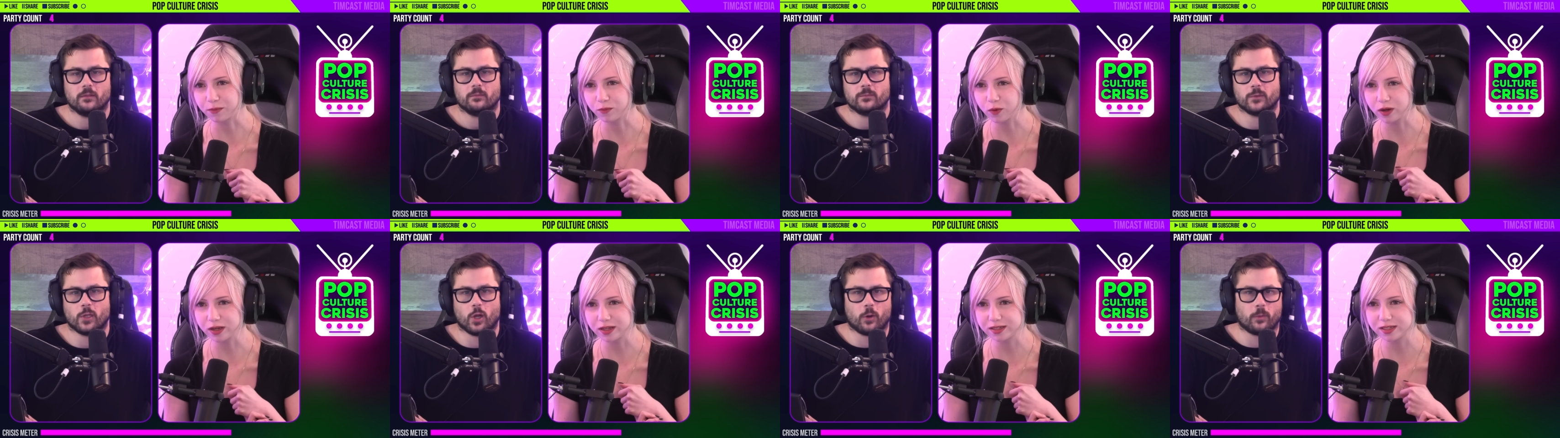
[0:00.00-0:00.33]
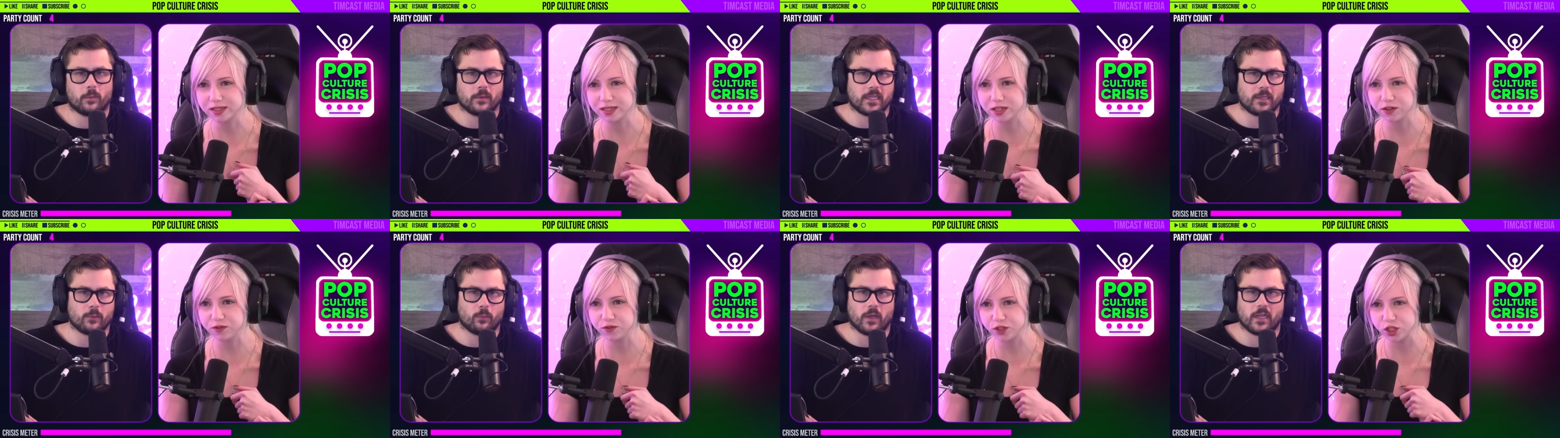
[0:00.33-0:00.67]

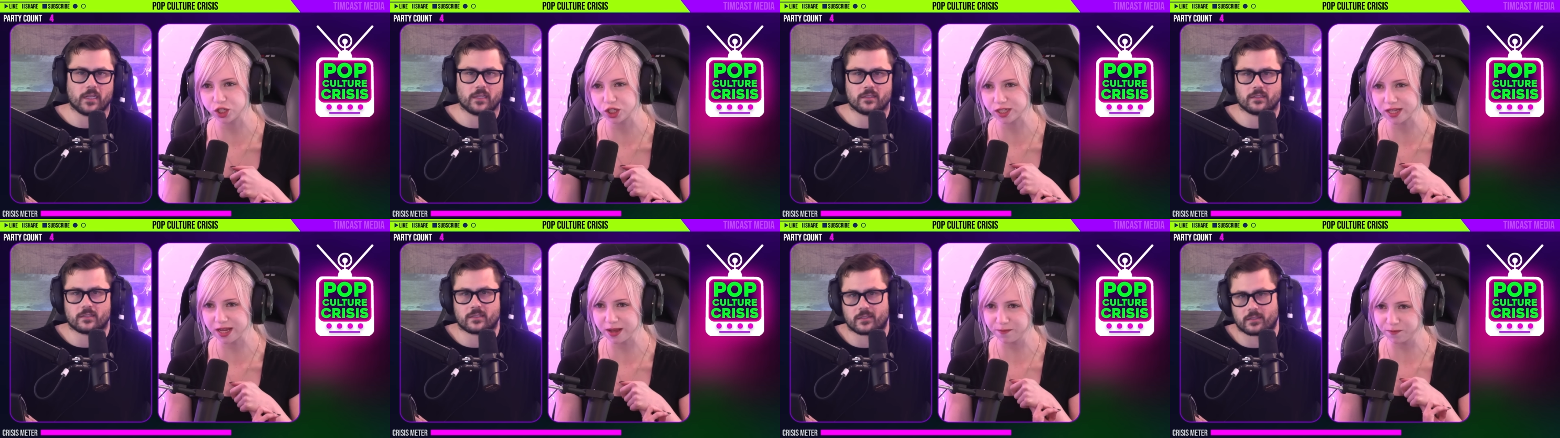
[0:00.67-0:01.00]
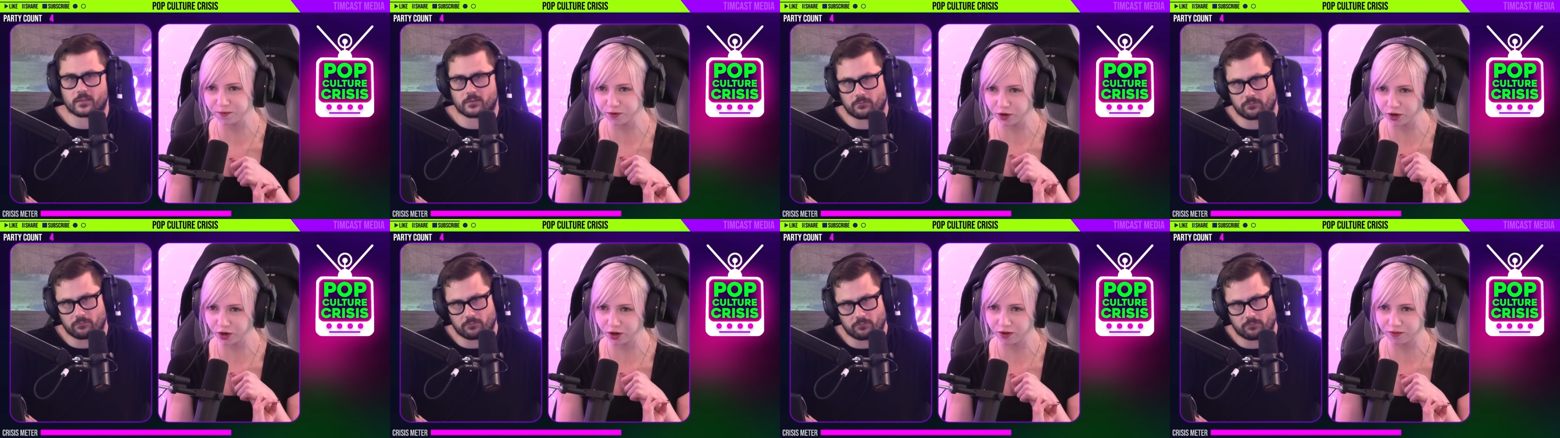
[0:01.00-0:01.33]
Speaker 1: Nobody did went Shazam
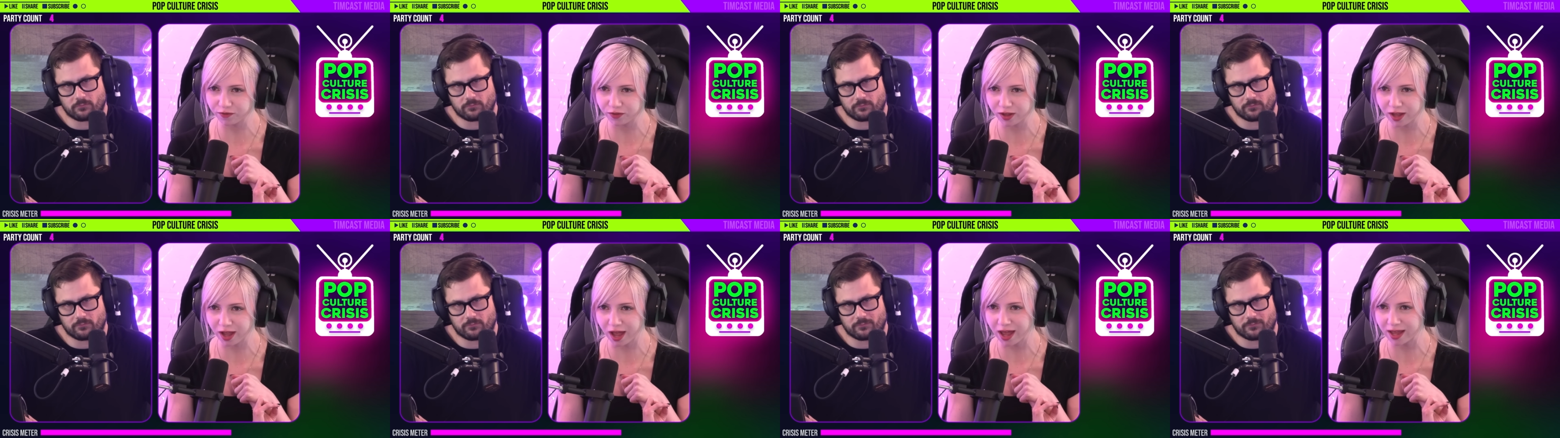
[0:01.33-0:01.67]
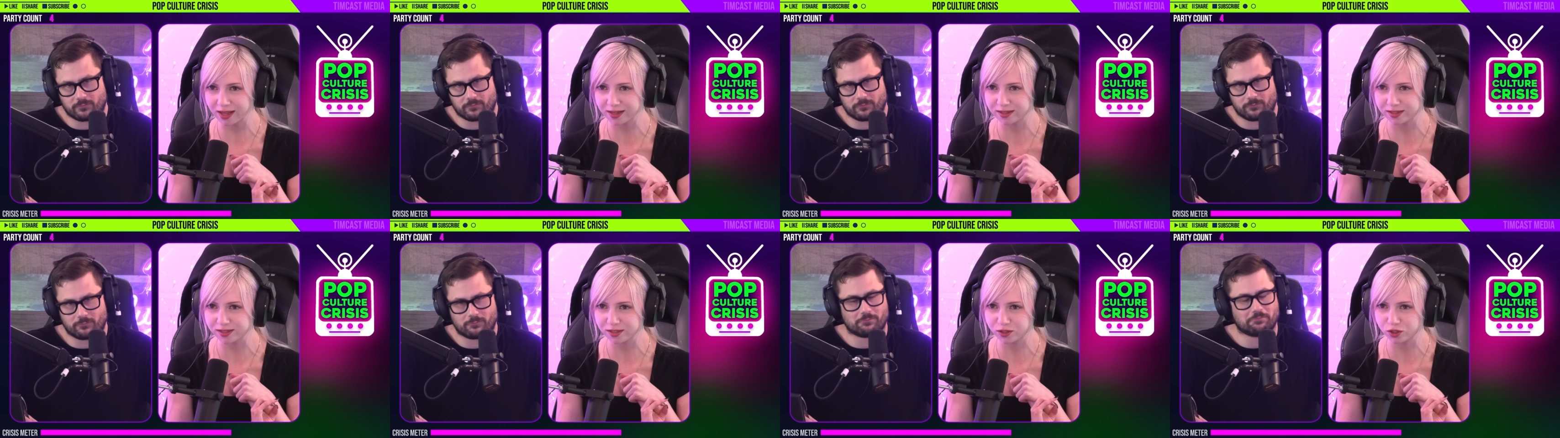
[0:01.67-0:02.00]
Fury of the
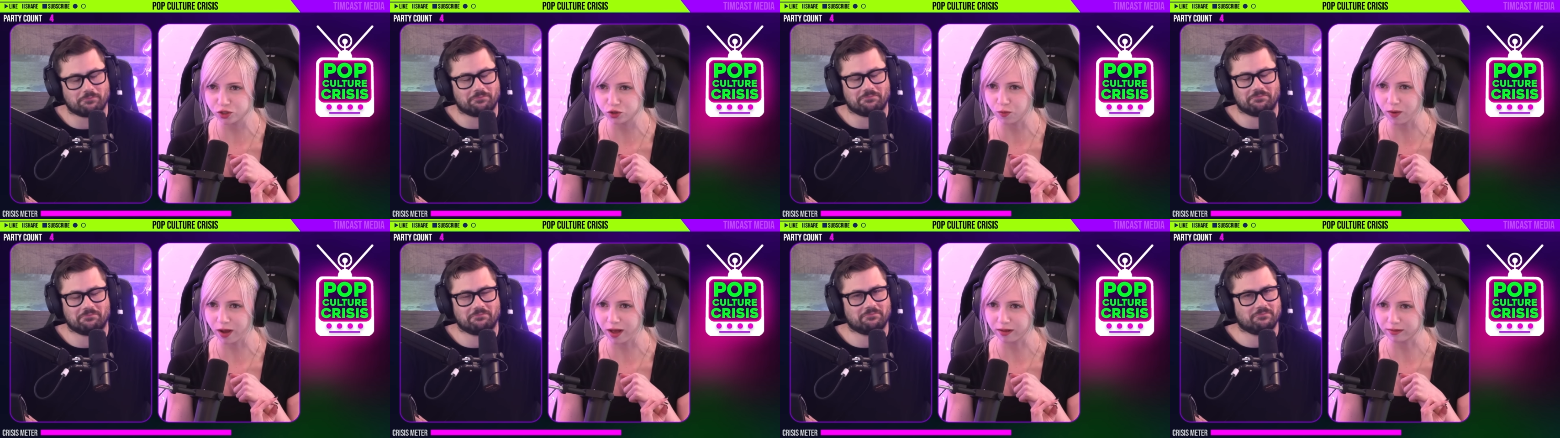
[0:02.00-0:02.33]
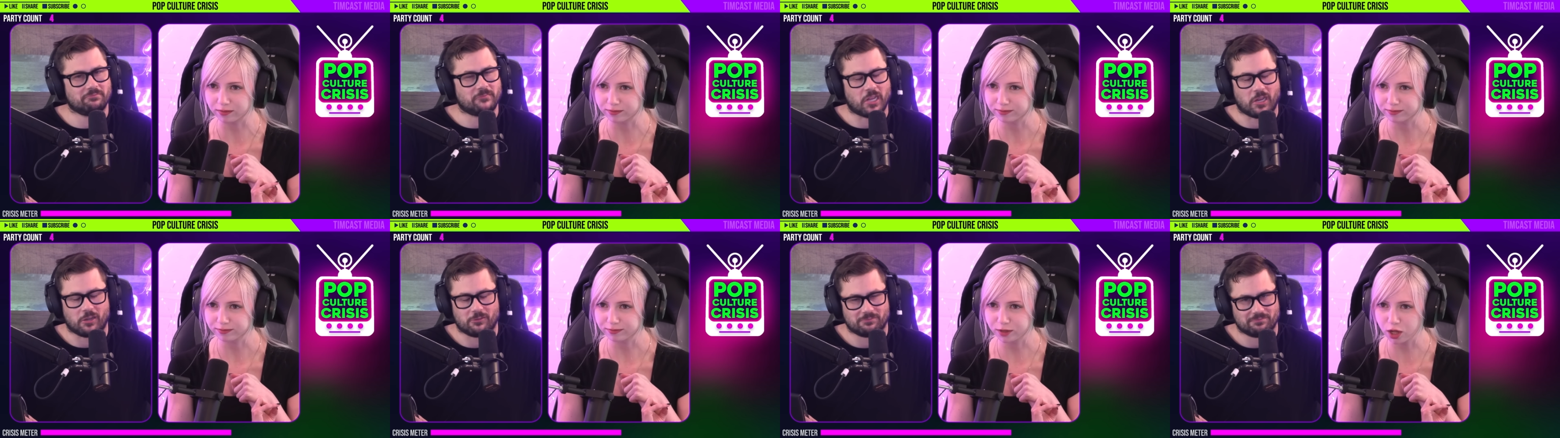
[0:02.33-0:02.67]
Gods do well?
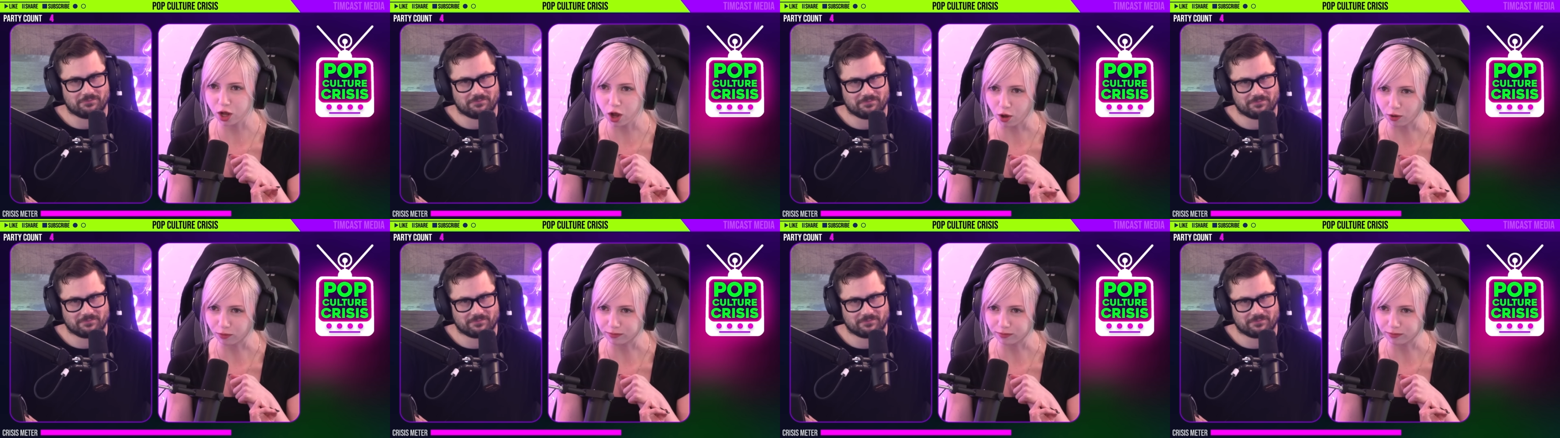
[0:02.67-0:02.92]
No, no,